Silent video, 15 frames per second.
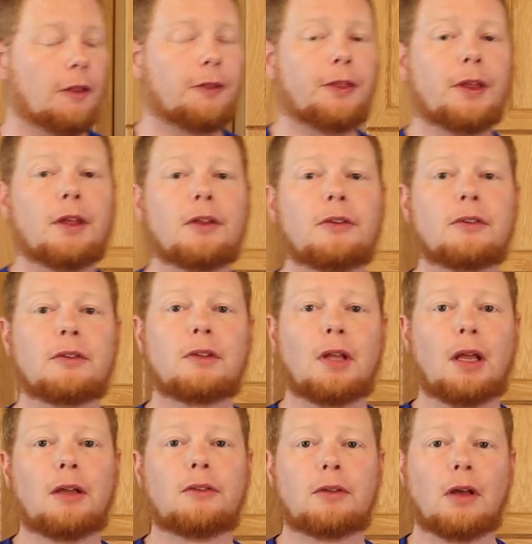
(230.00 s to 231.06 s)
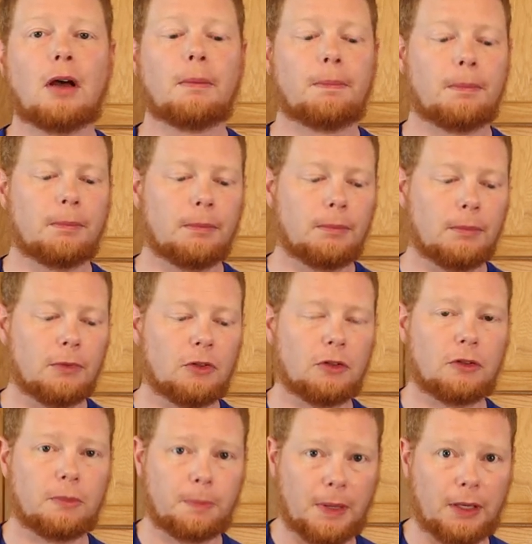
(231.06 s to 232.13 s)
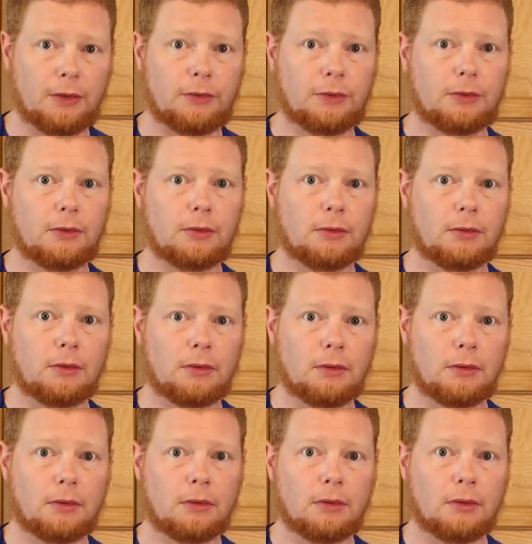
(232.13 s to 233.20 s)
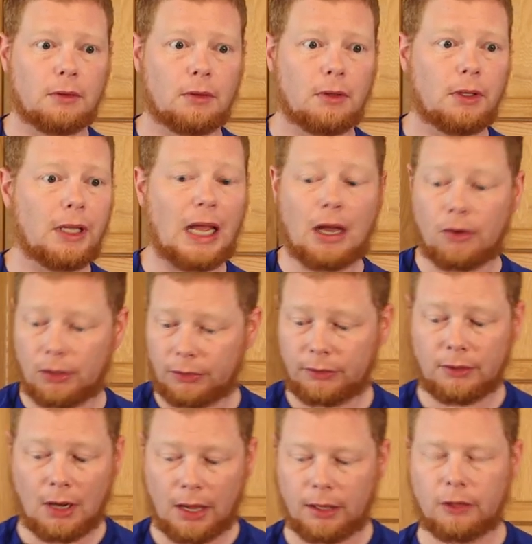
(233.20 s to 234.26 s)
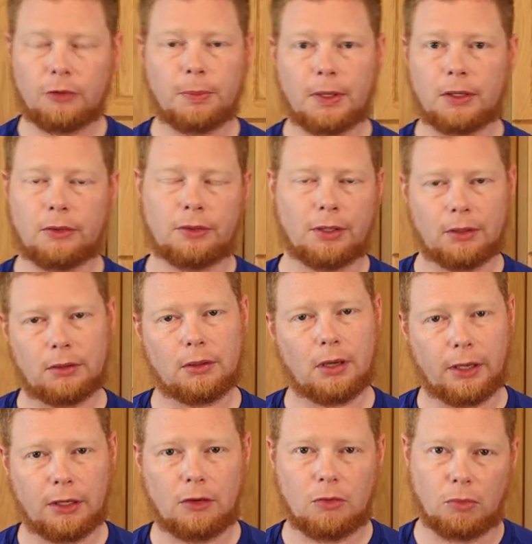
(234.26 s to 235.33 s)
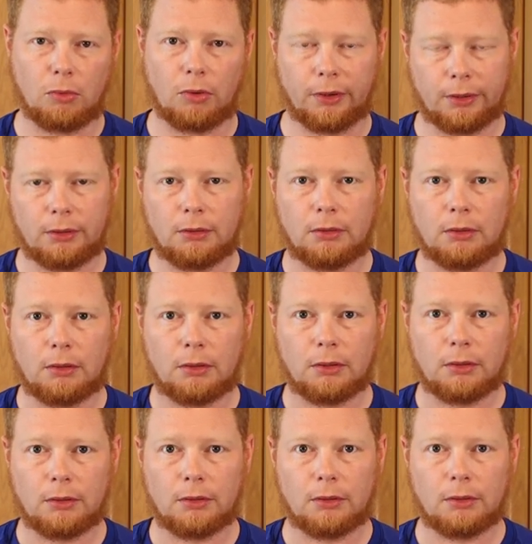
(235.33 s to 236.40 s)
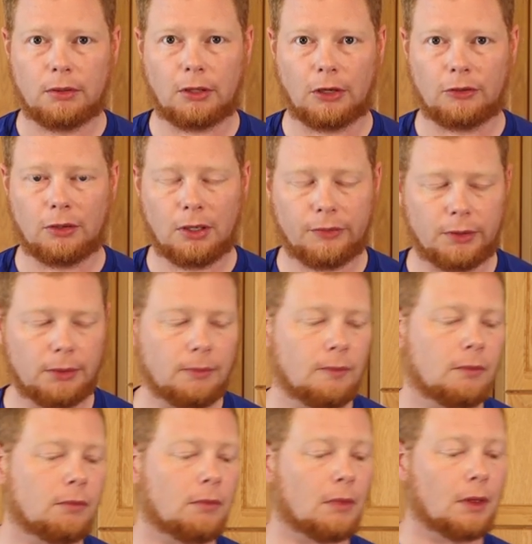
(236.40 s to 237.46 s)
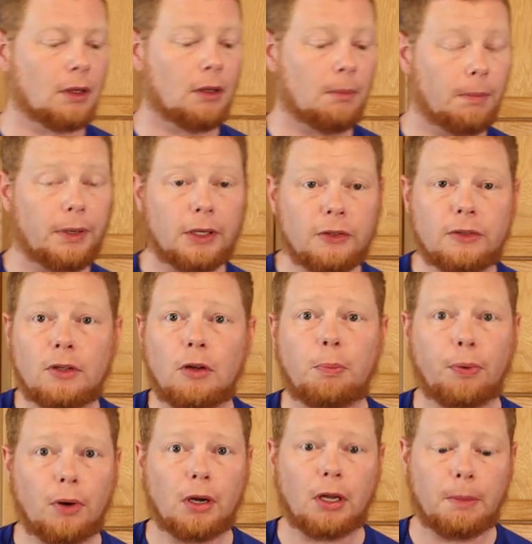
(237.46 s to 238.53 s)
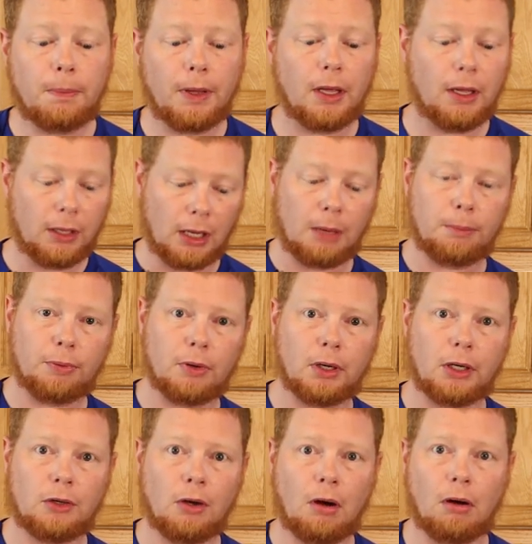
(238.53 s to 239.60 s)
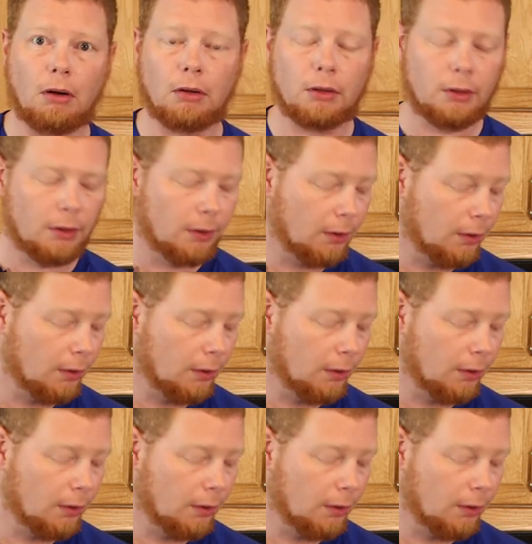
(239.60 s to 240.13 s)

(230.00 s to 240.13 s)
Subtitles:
This takes up space. Now, it's not as big as like a 9-quart Dutch oven, but it's still pretty big and pretty tall.